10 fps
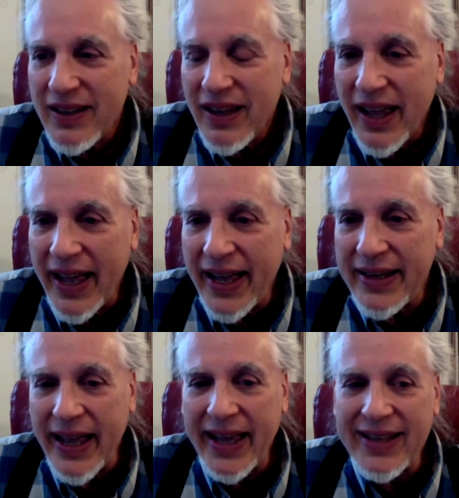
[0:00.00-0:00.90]

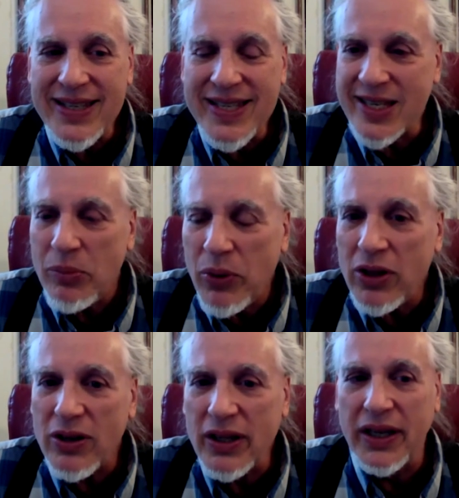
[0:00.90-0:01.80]
And
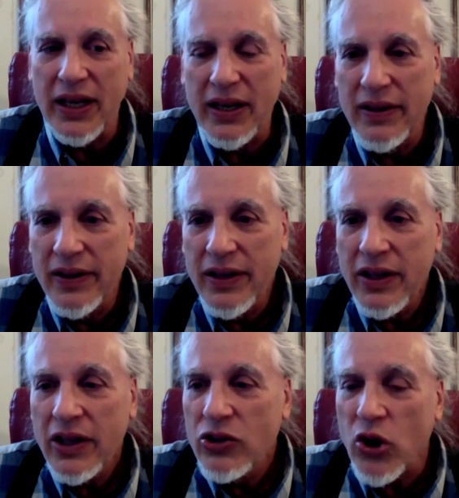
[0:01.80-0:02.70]
similarly,
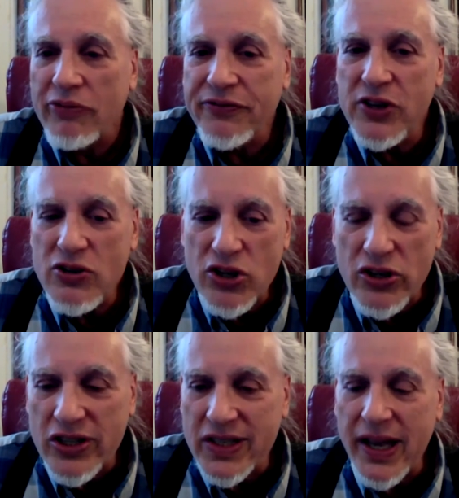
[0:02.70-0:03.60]
your future
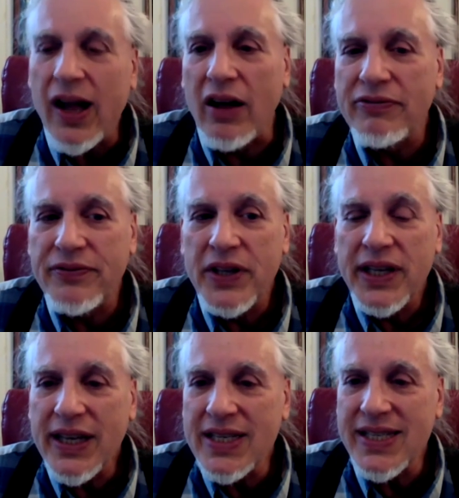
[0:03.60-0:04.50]
self
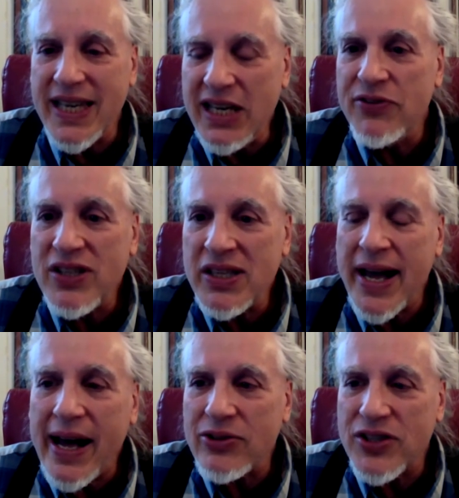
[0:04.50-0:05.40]
is even
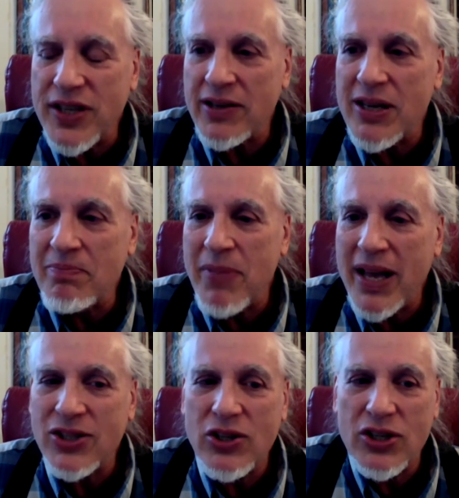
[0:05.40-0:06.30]
now sending
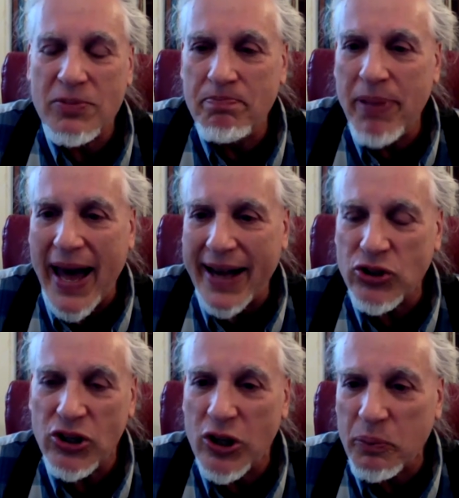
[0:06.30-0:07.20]
messages back
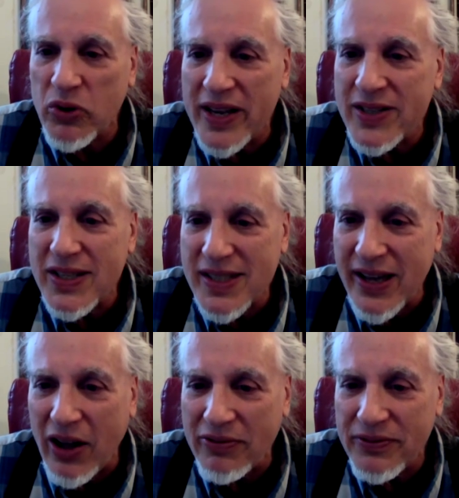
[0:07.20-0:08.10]
to your present
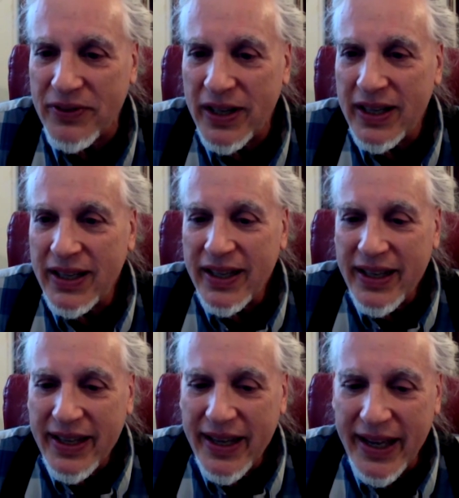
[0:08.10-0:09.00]
self
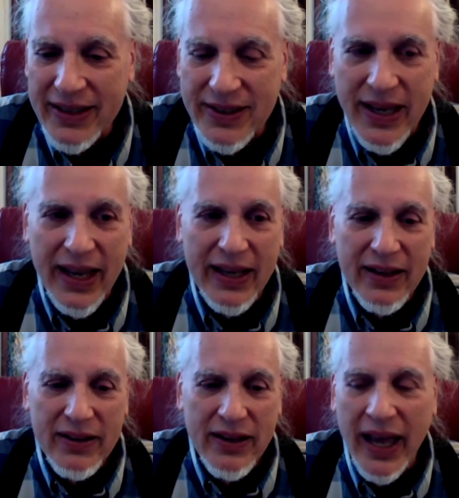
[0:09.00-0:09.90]
and saying,
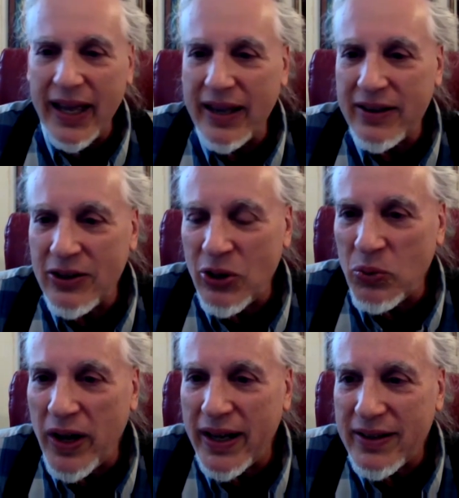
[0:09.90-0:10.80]
hey, you know
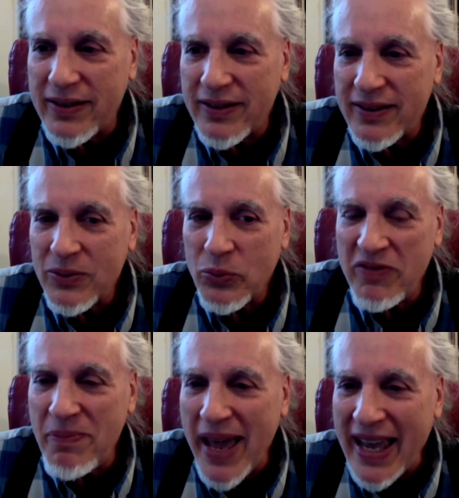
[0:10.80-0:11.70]
what?
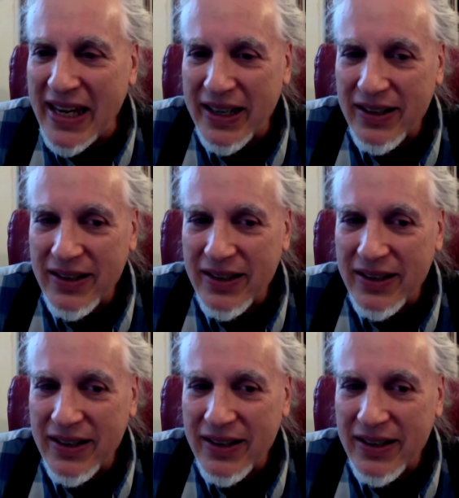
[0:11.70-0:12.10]
We've made it.